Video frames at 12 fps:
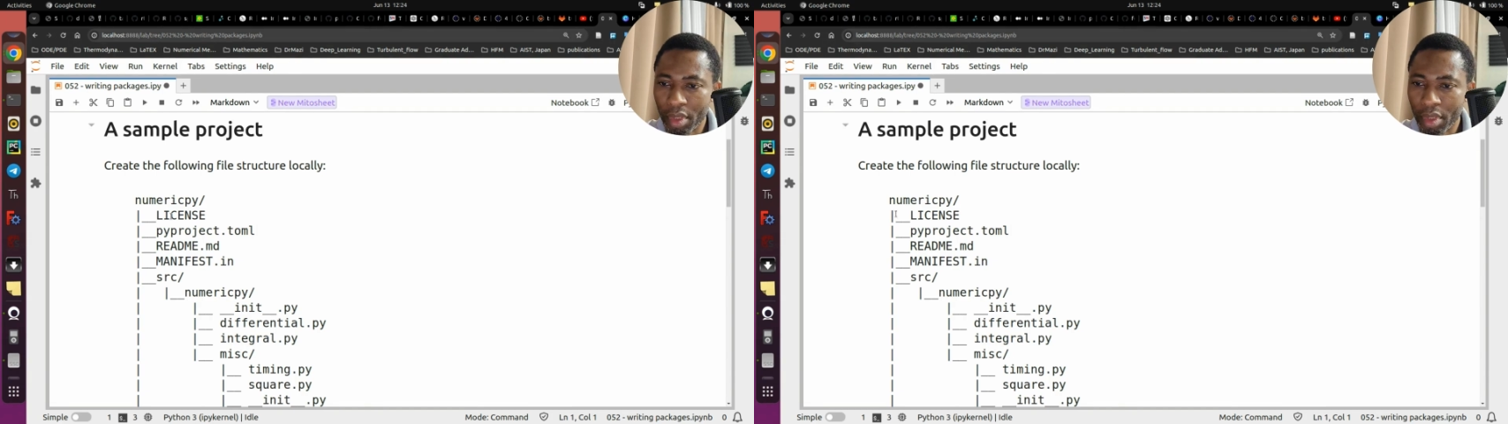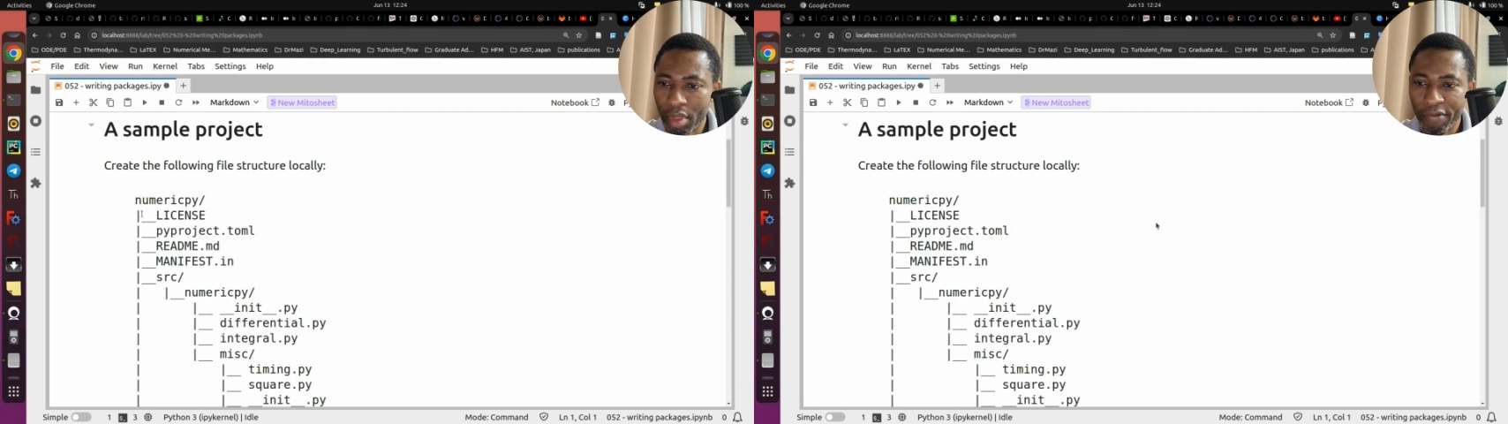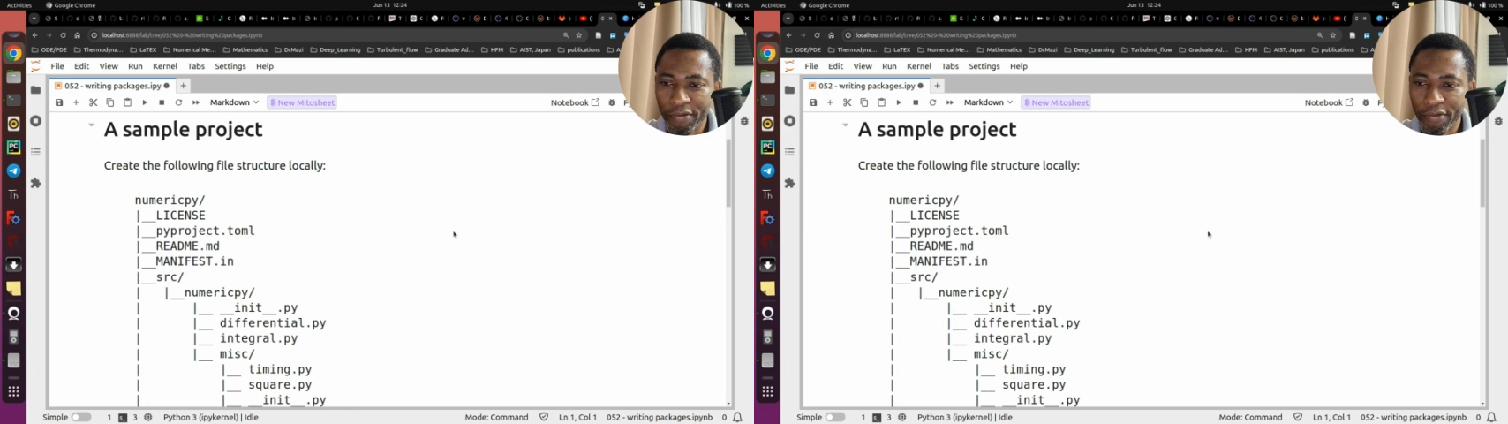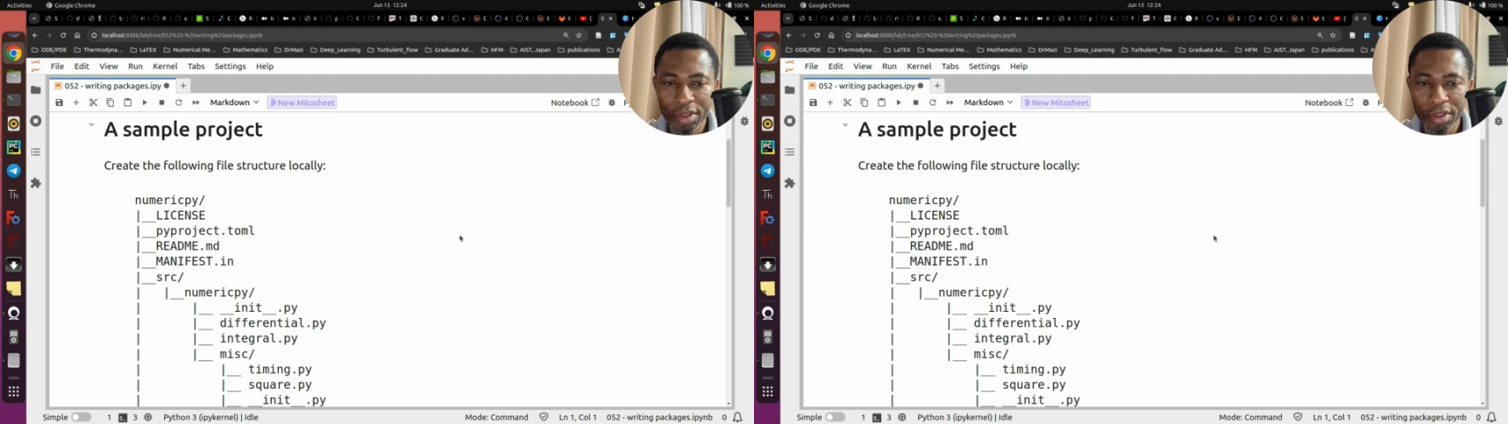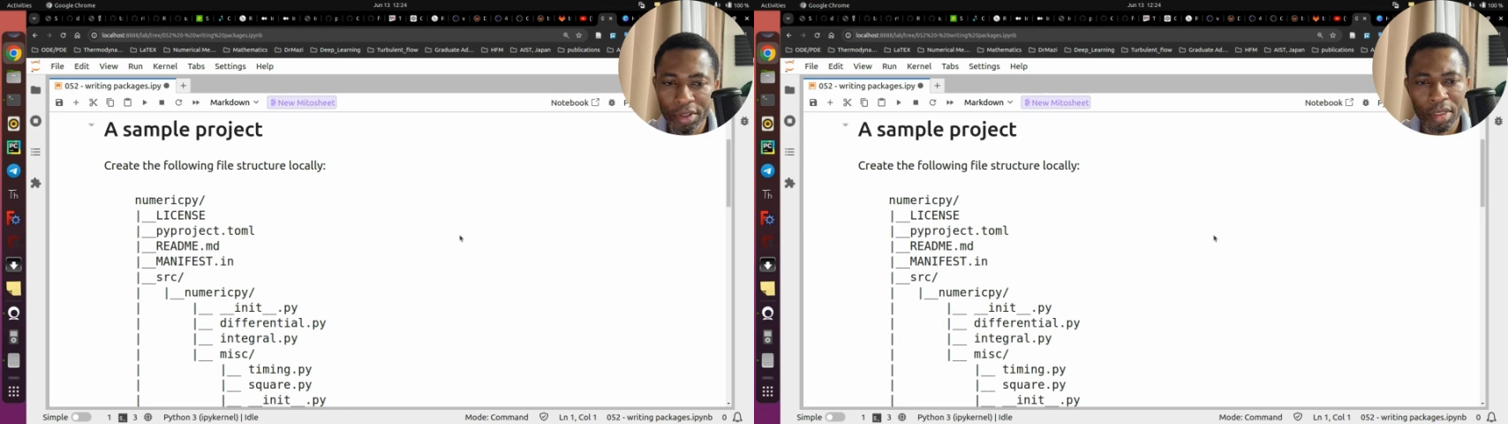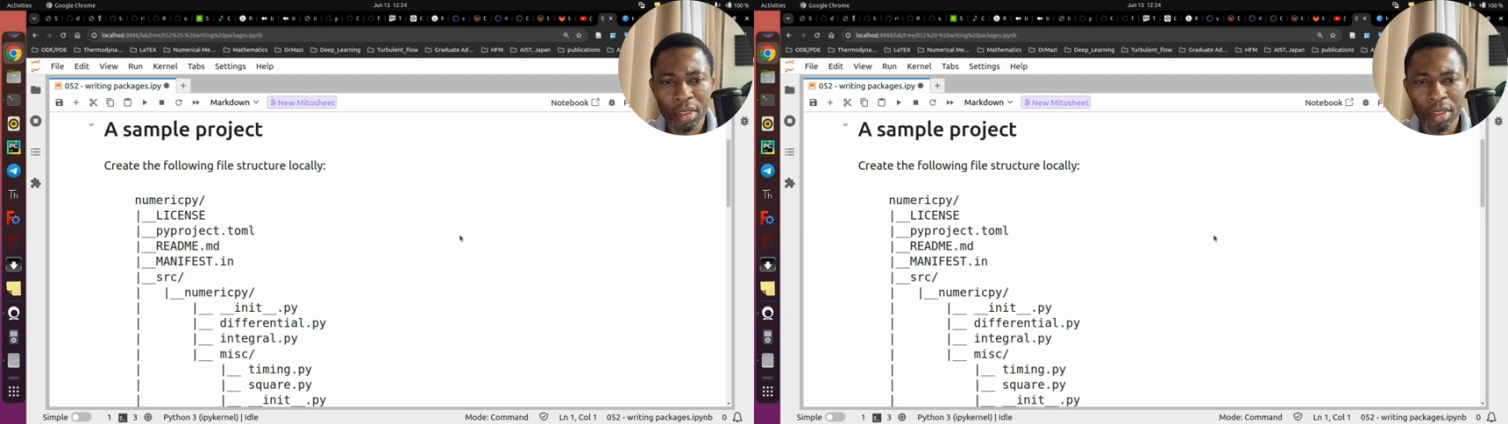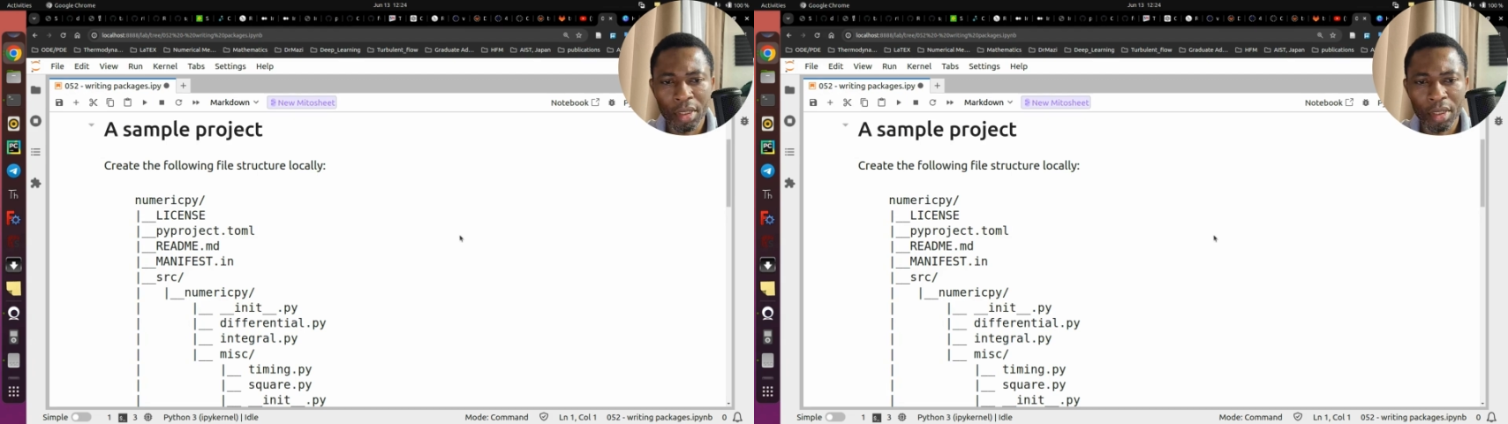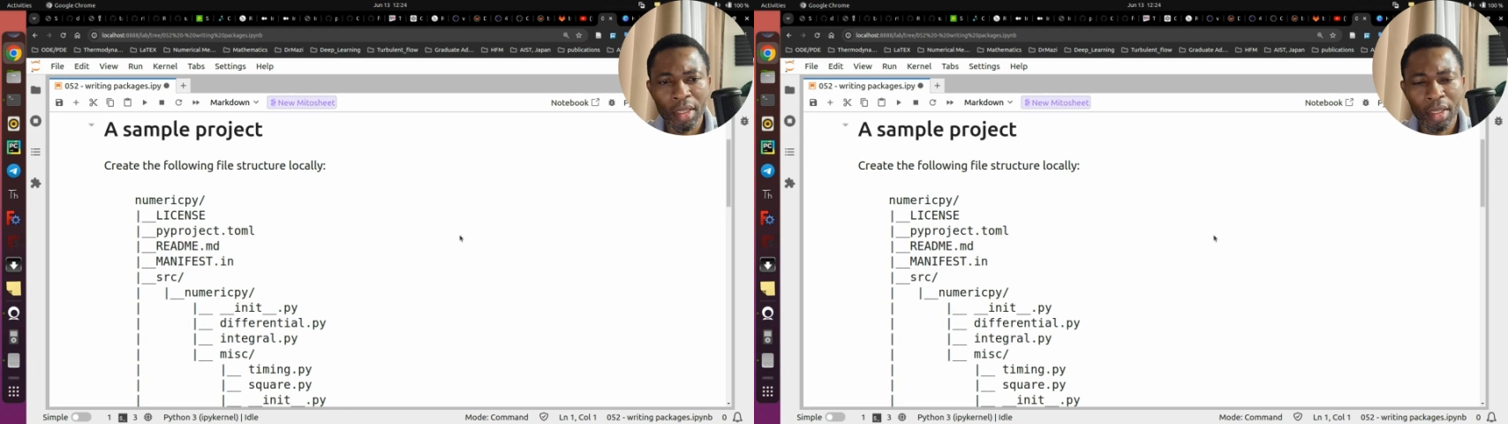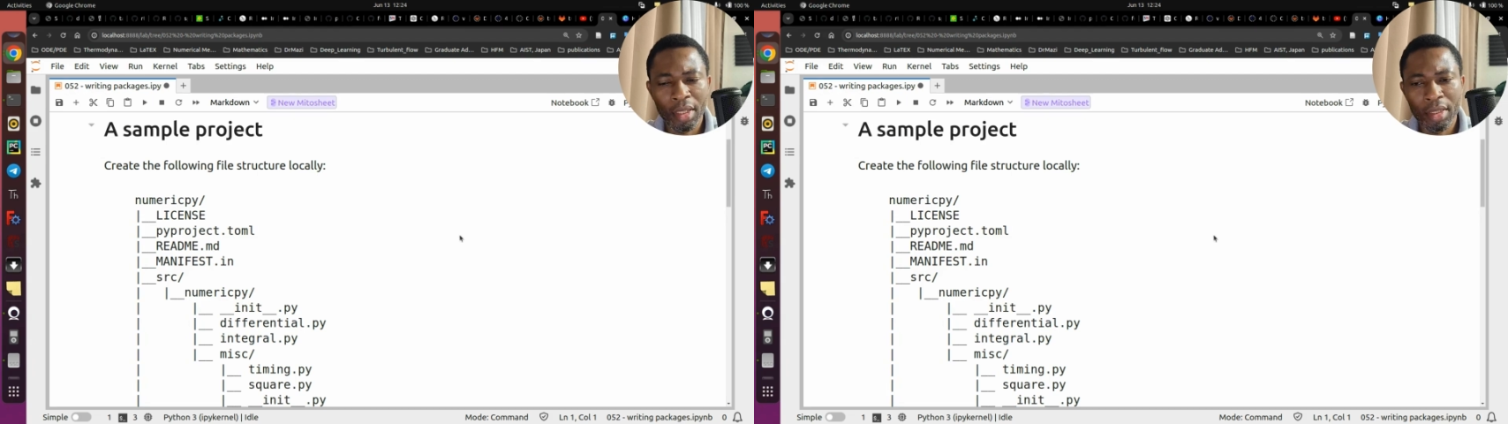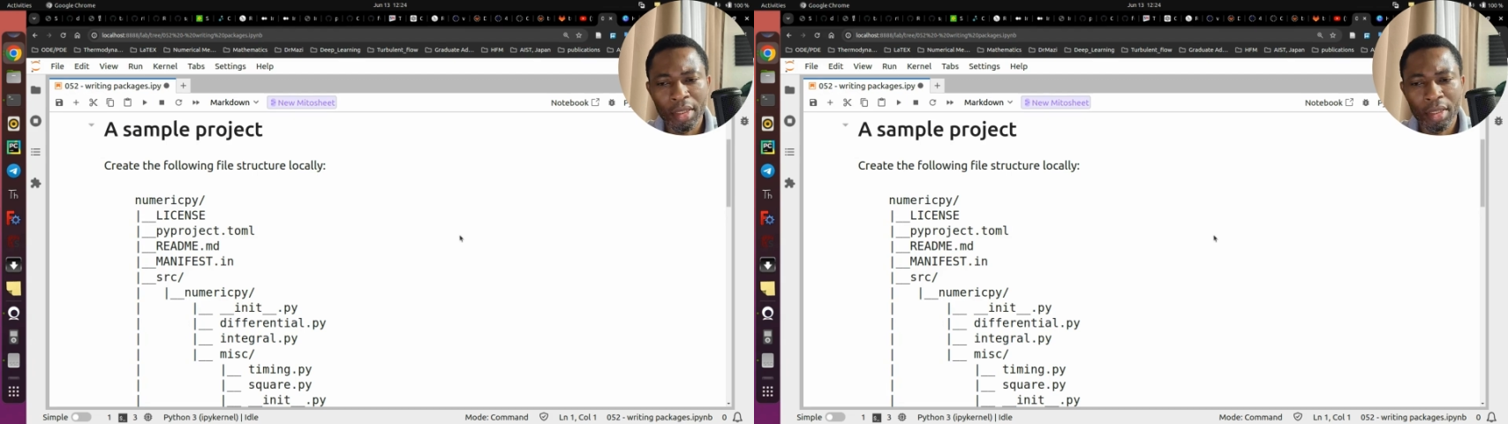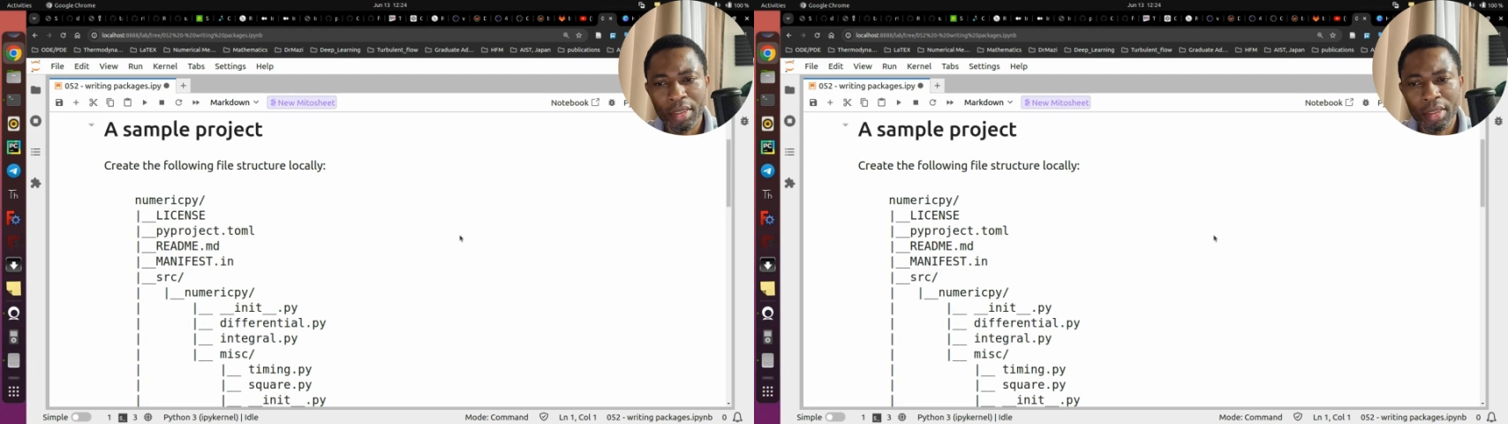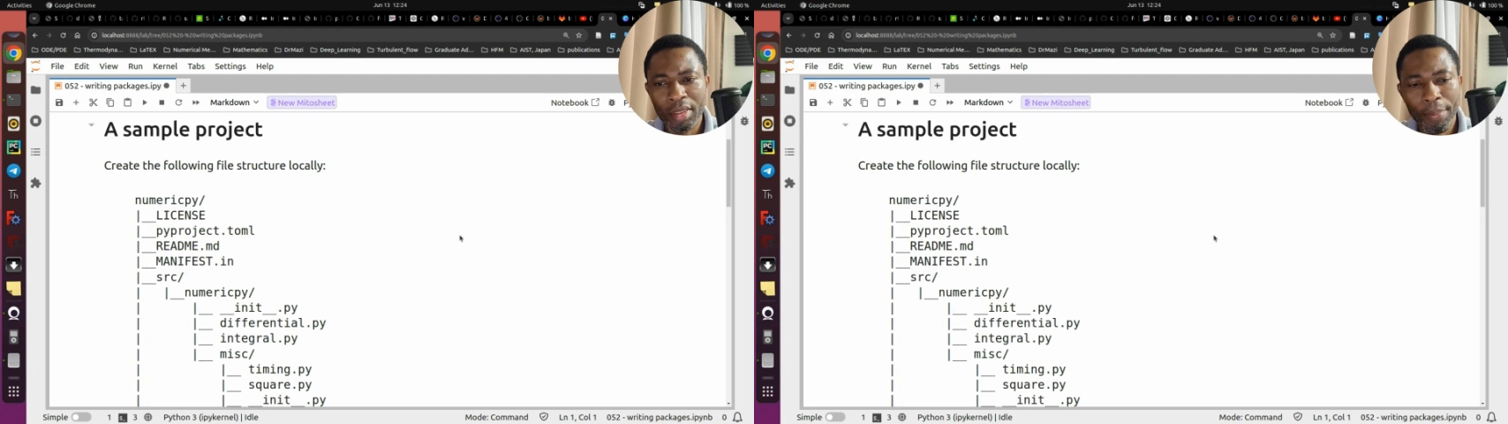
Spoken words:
First, the